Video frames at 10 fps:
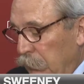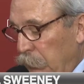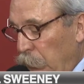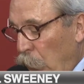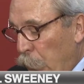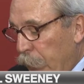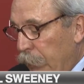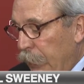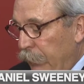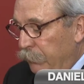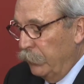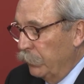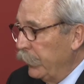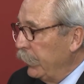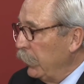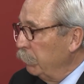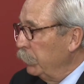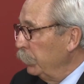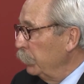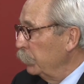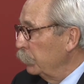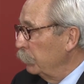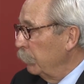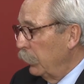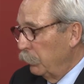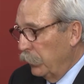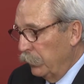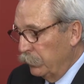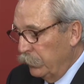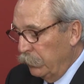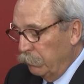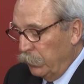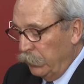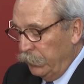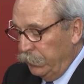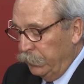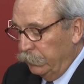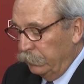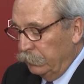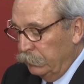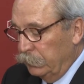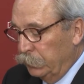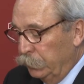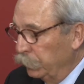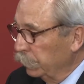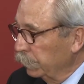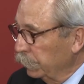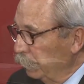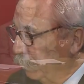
to open an iPhone that had been used by one of the San Bernardino shooters.